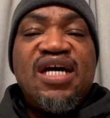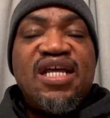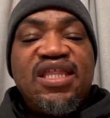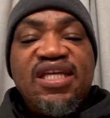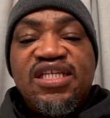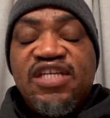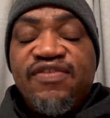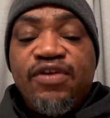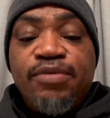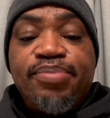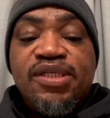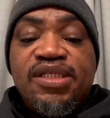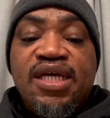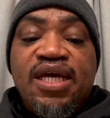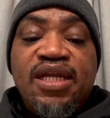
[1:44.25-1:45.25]
I think
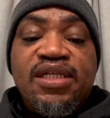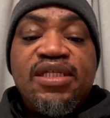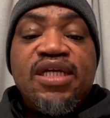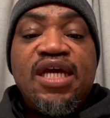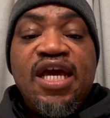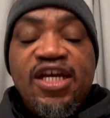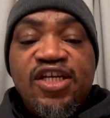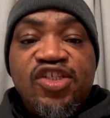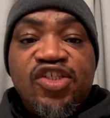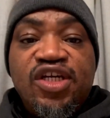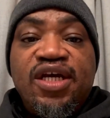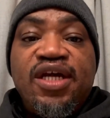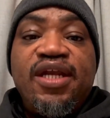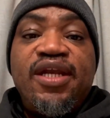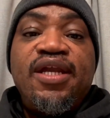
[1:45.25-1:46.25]
7%
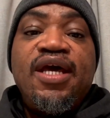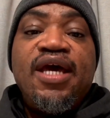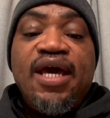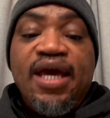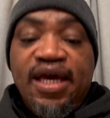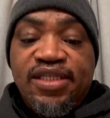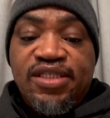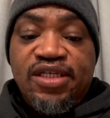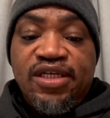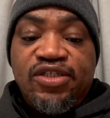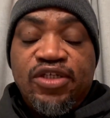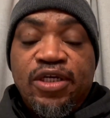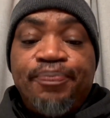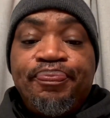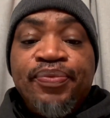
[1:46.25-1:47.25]
Asian,
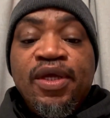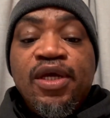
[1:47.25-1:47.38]
etc.